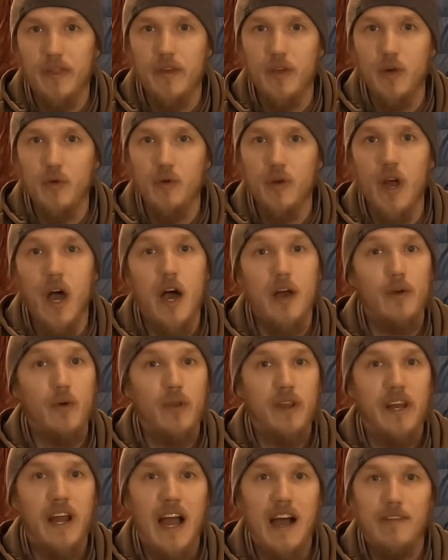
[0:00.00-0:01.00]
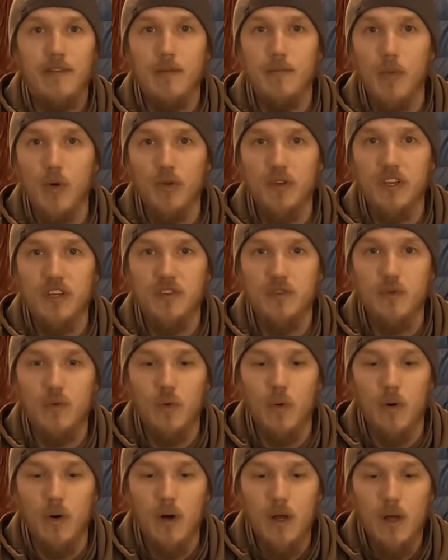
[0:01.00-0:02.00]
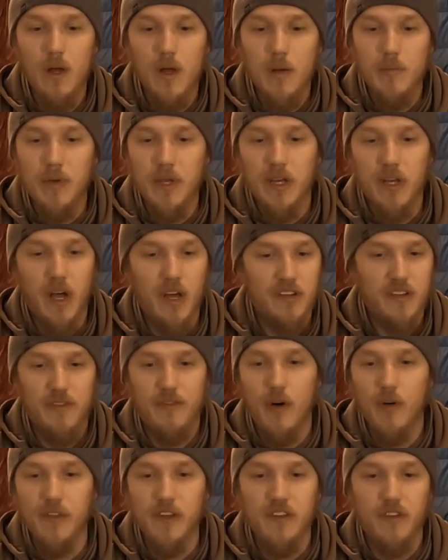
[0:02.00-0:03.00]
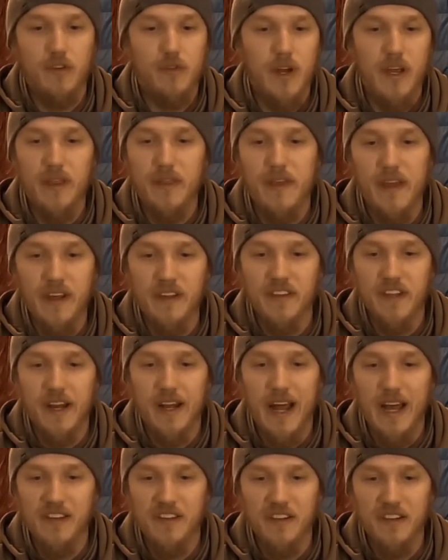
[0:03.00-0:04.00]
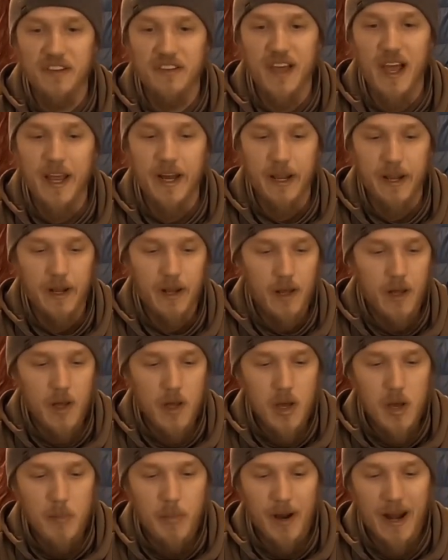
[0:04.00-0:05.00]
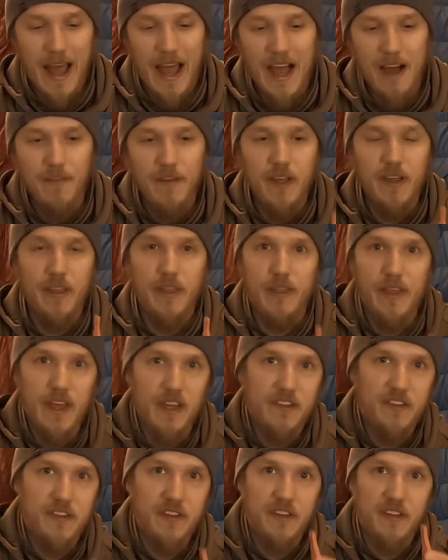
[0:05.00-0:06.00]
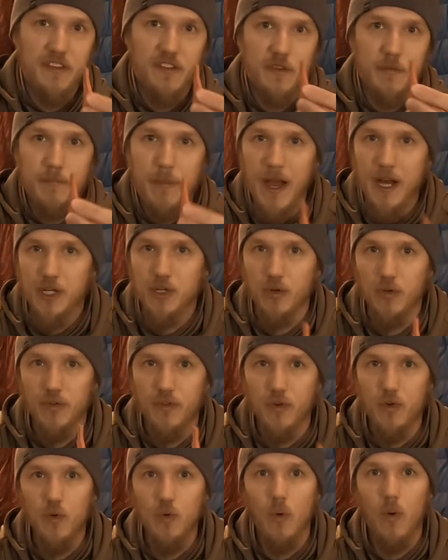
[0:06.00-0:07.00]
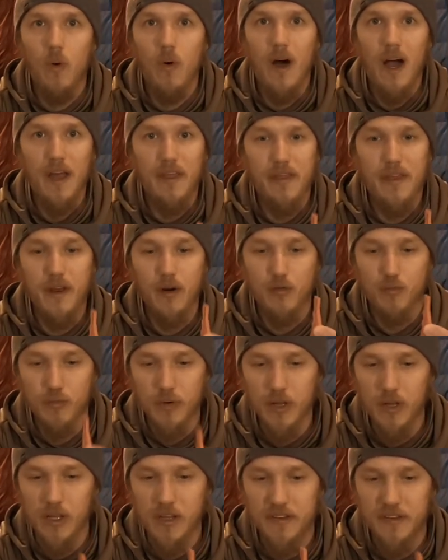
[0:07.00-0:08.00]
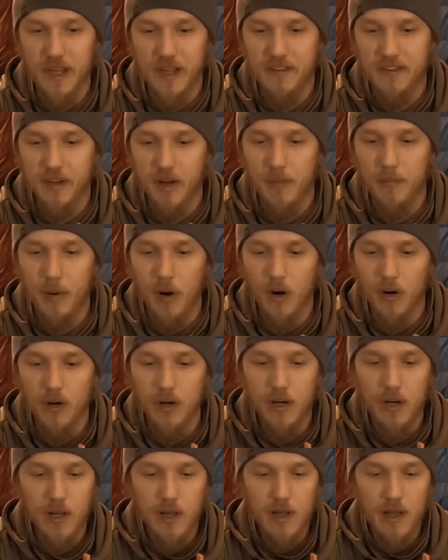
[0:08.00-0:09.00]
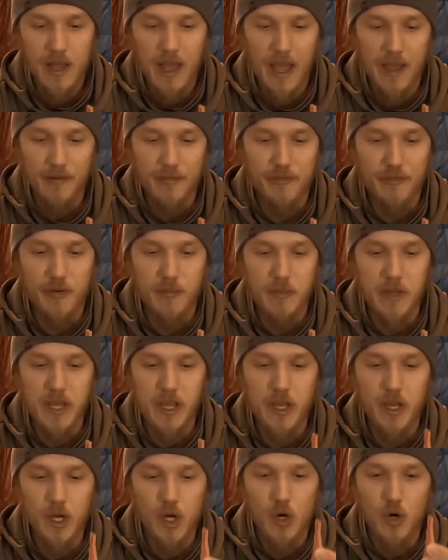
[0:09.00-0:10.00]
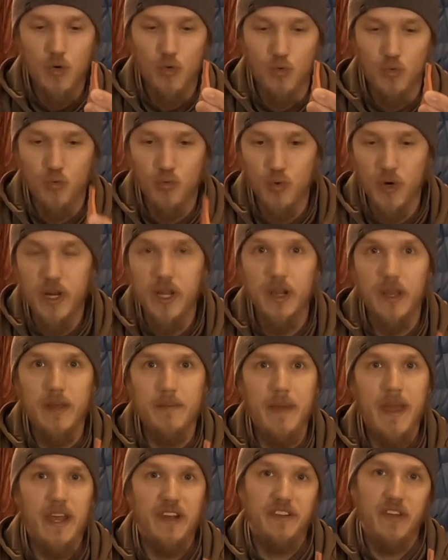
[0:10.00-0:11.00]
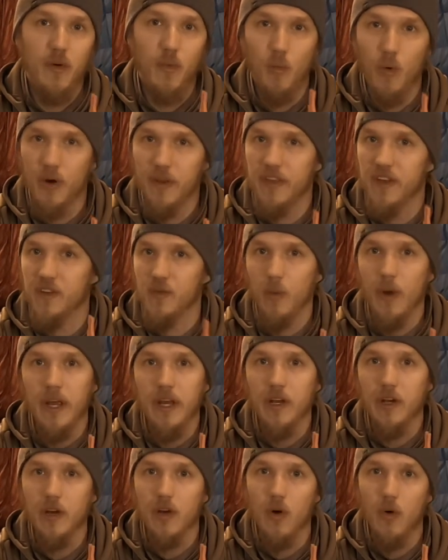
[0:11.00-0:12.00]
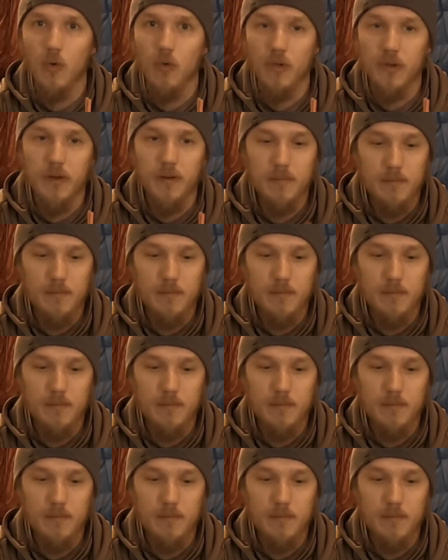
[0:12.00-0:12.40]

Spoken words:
you, not only to have a multi-tool because of all these great things that it has inside it, but having this special tool I think really sets it apart, and for me really makes it worth its weight in gold.